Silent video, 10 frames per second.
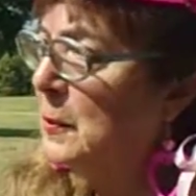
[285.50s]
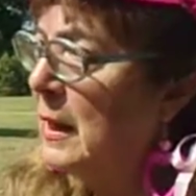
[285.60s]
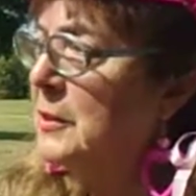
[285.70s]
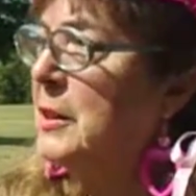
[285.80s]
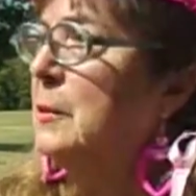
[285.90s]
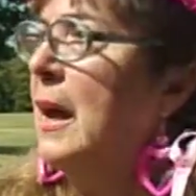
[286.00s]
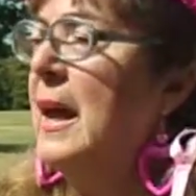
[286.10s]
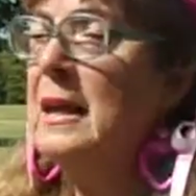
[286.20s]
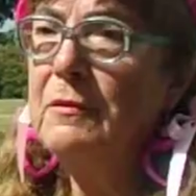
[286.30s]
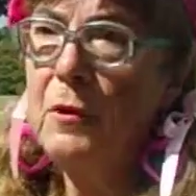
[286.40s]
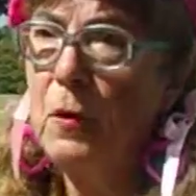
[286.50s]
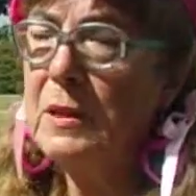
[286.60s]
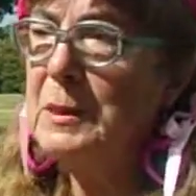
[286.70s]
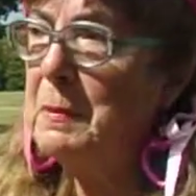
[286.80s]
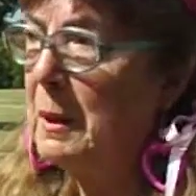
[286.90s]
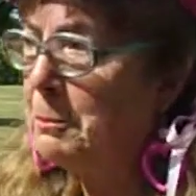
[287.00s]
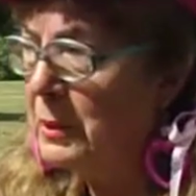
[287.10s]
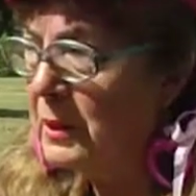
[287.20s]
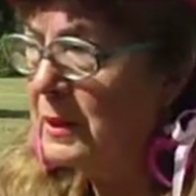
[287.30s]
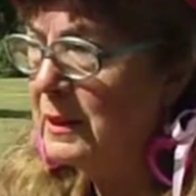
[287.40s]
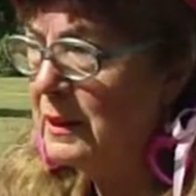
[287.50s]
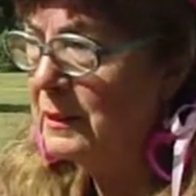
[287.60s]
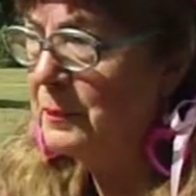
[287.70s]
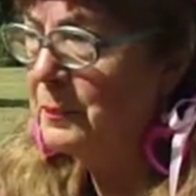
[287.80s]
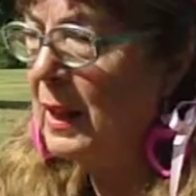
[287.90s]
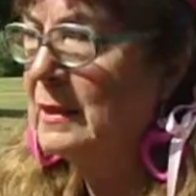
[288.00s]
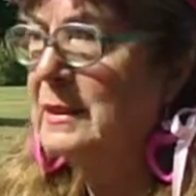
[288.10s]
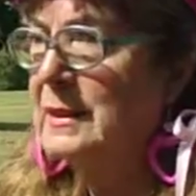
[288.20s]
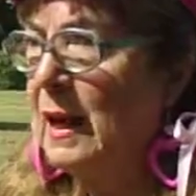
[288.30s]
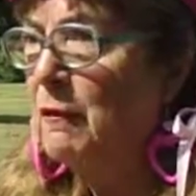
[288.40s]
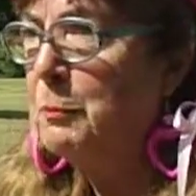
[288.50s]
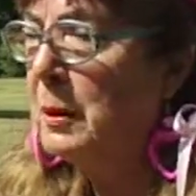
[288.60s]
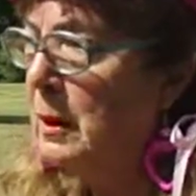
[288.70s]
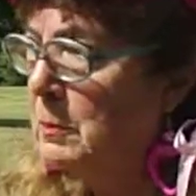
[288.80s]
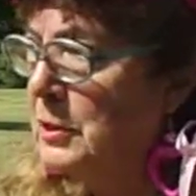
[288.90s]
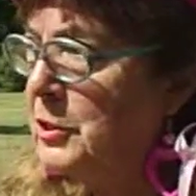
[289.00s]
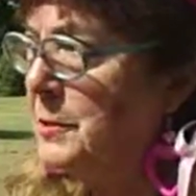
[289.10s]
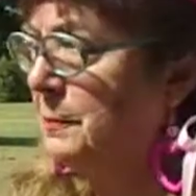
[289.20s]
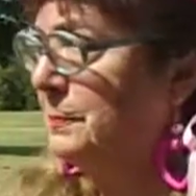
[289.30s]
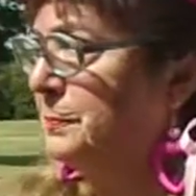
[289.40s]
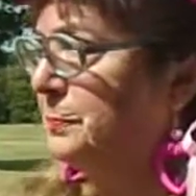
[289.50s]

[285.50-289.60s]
is what I do. And of course my book, that's self-published,